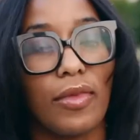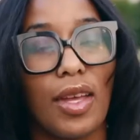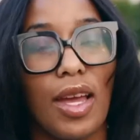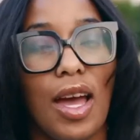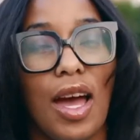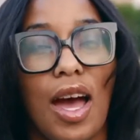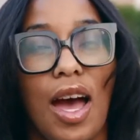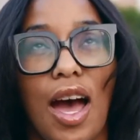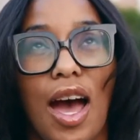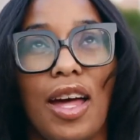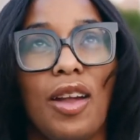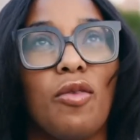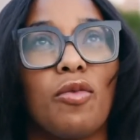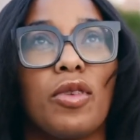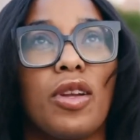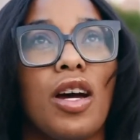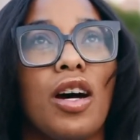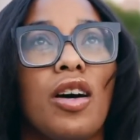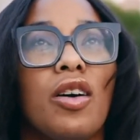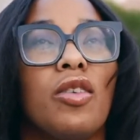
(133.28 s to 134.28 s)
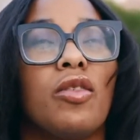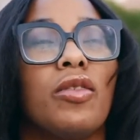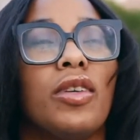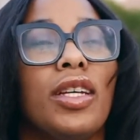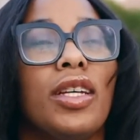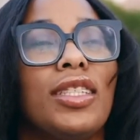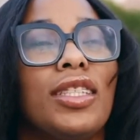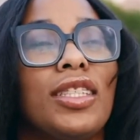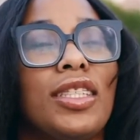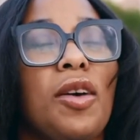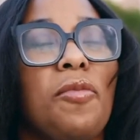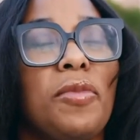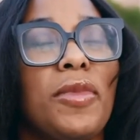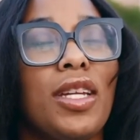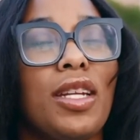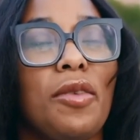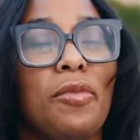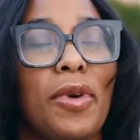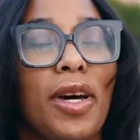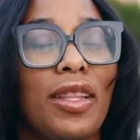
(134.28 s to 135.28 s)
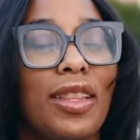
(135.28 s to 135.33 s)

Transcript: Buddy that Brazil popped in the alley,